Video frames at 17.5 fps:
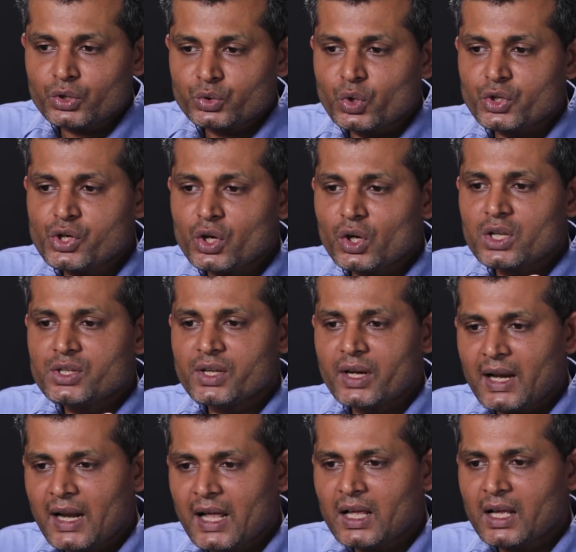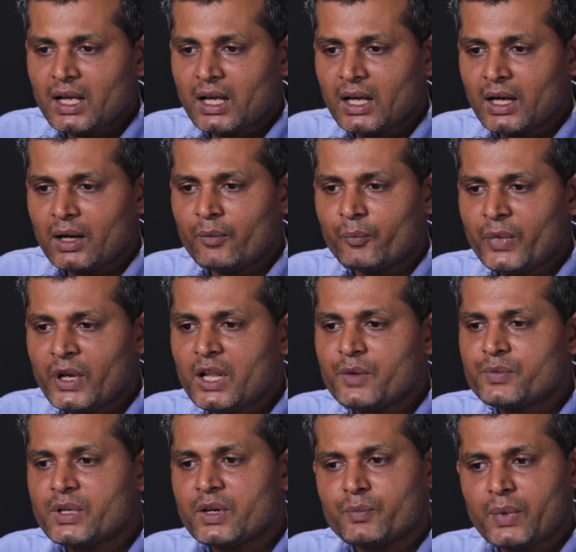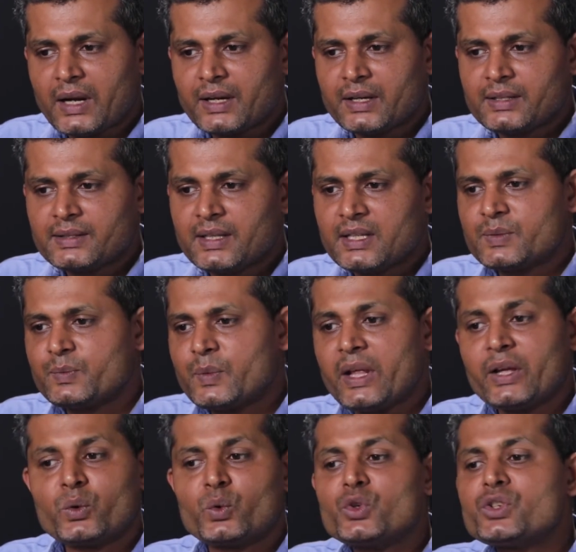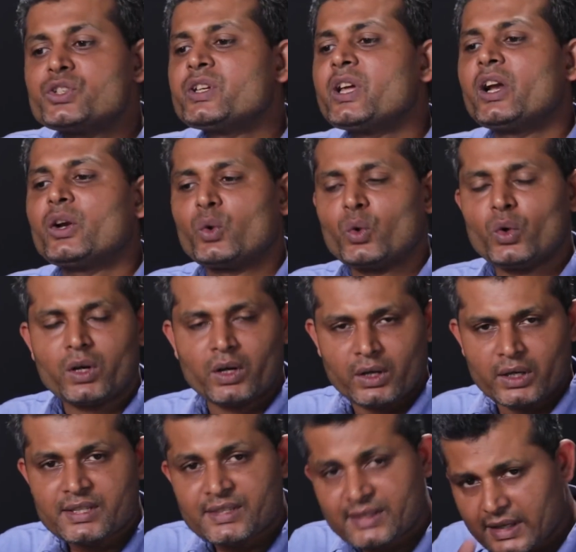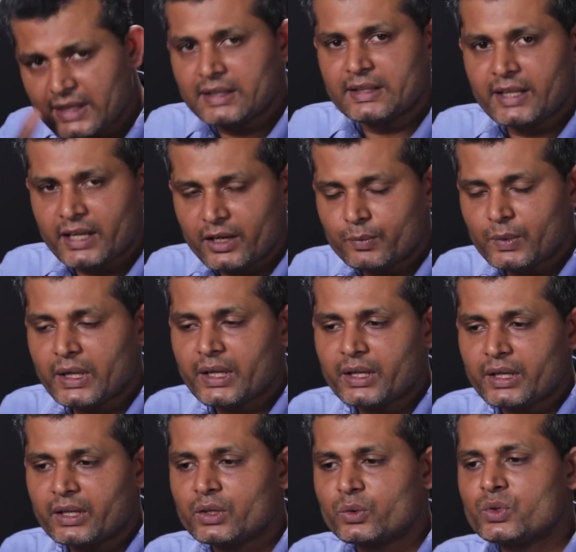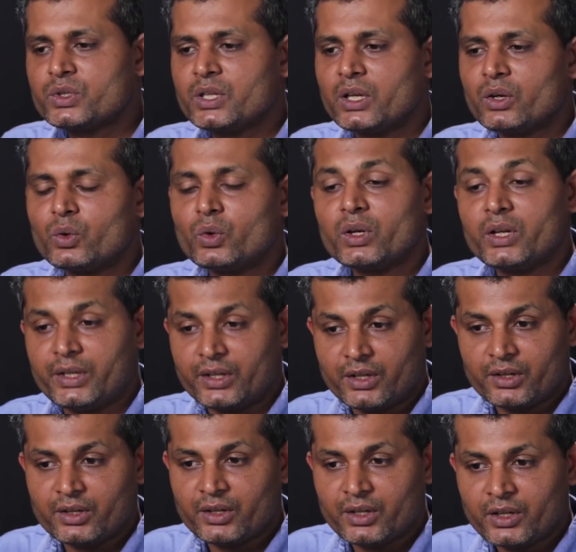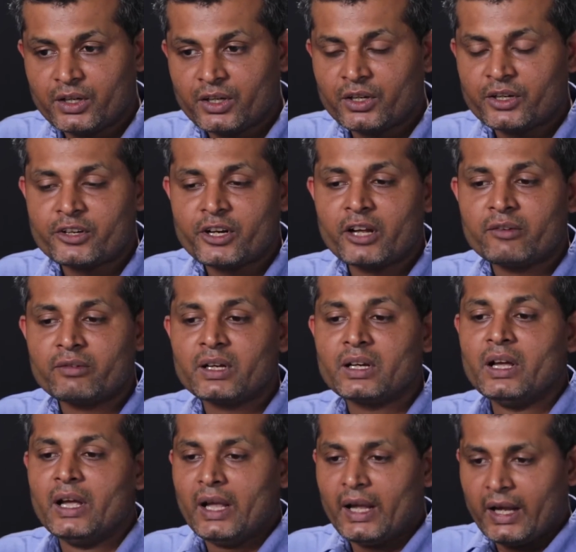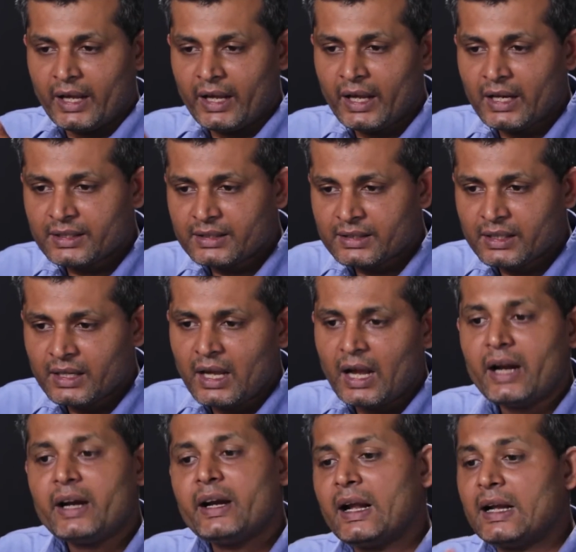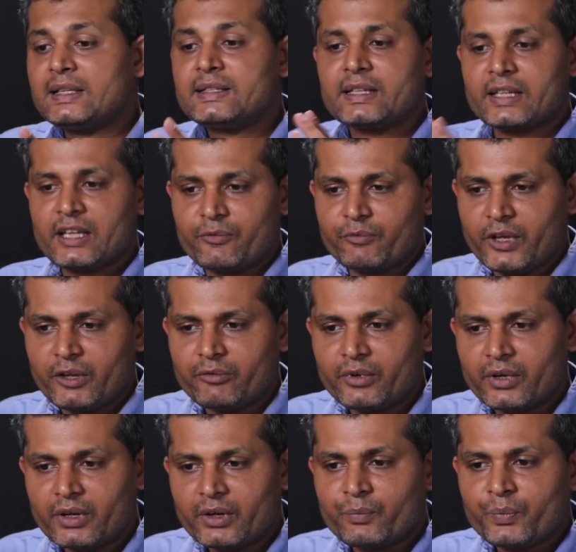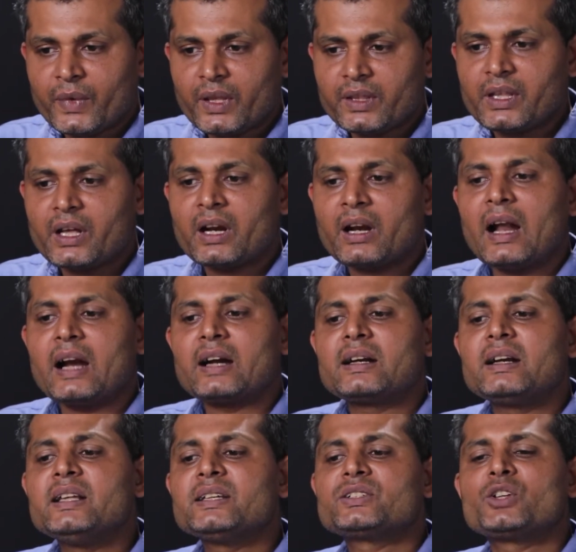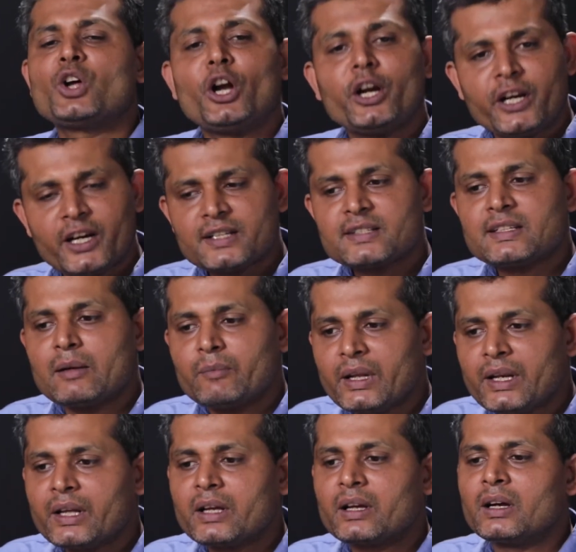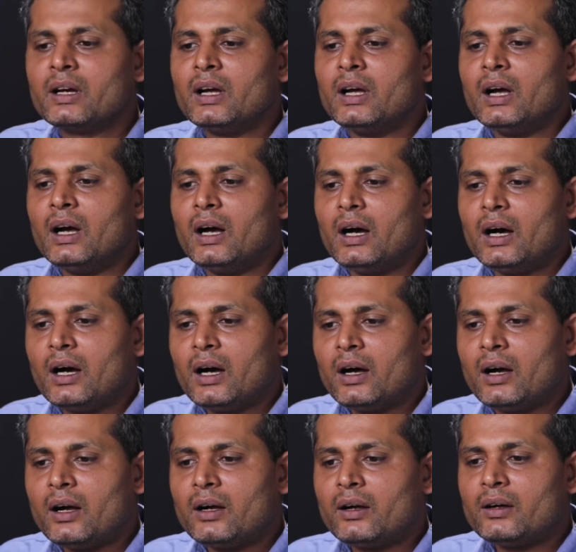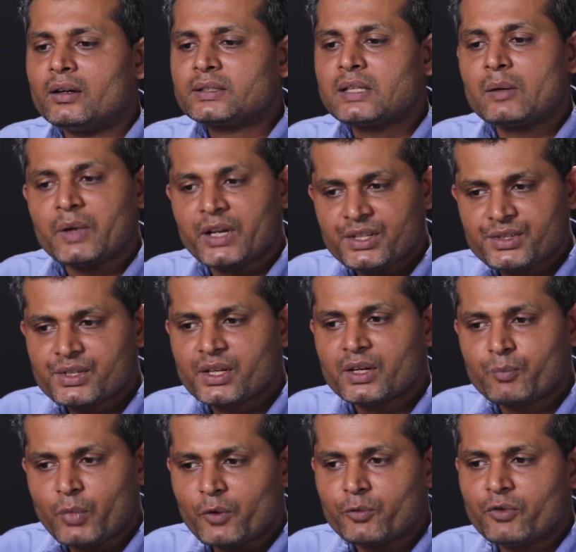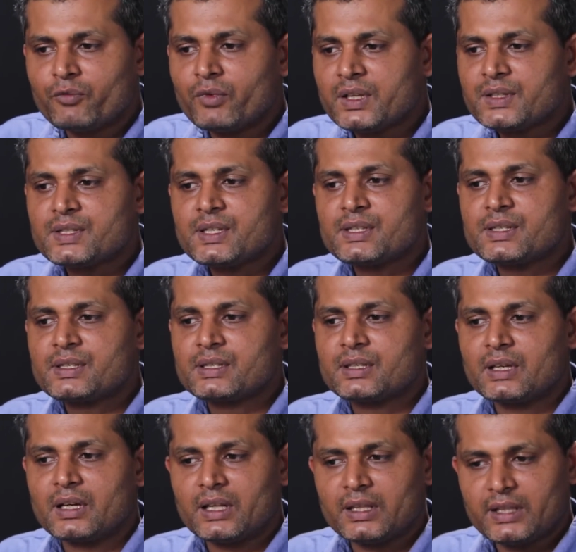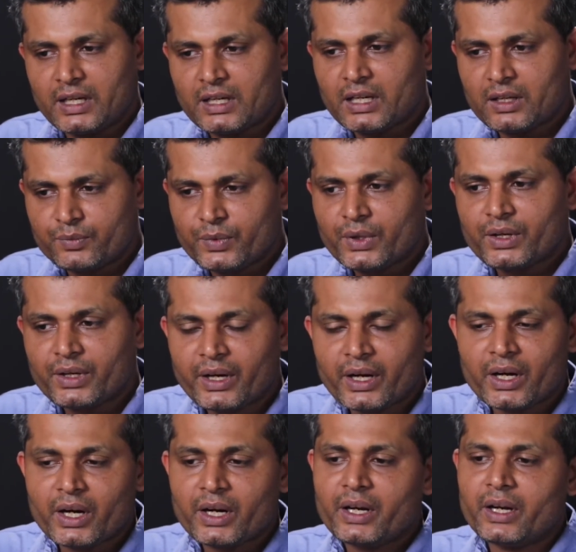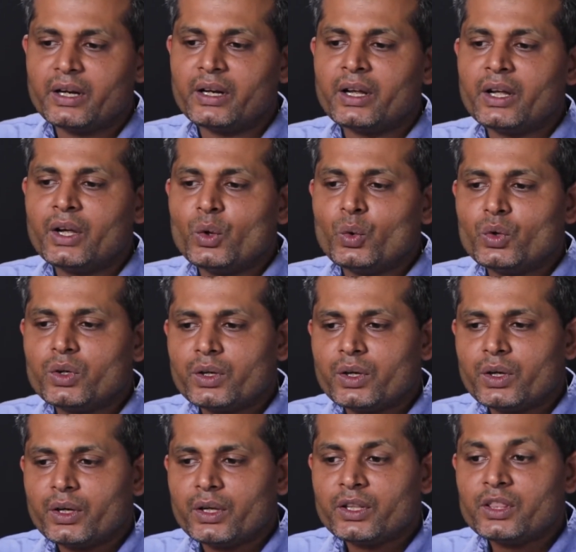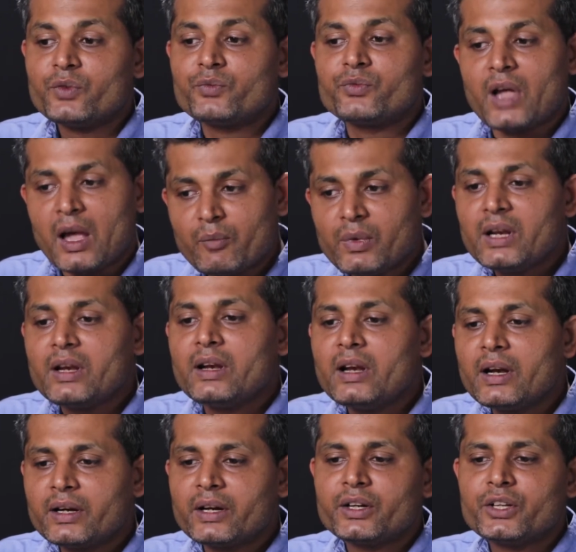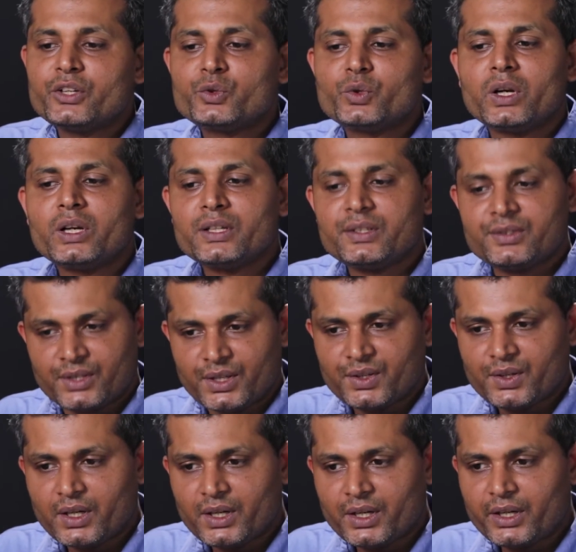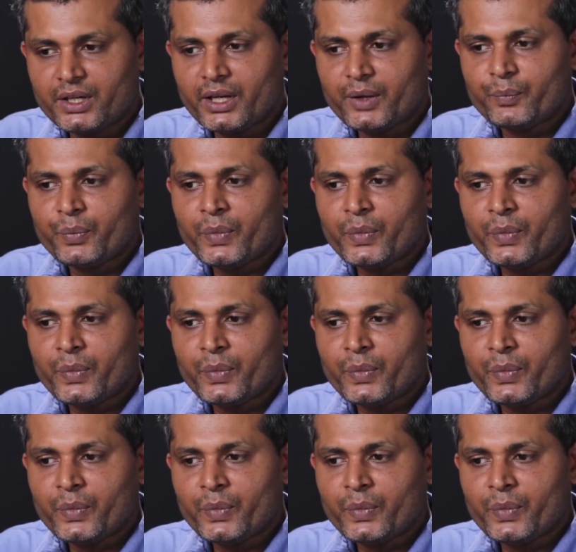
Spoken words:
socio-cultural beliefs and practices play a crucial role, still they are playing a crucial role in the tribal health and health-seeking behavior. There are at least 100 shamanistic performances that has been recorded in the family-related ritual in central India.